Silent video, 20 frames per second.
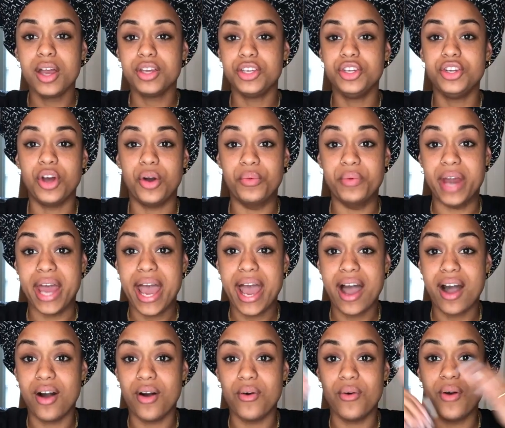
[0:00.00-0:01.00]
you know,
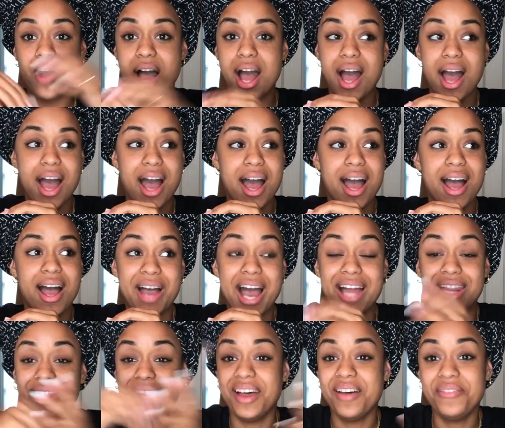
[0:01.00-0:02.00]
now I
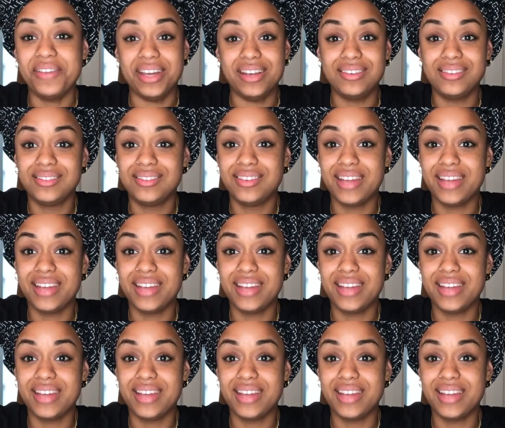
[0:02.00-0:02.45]
love it.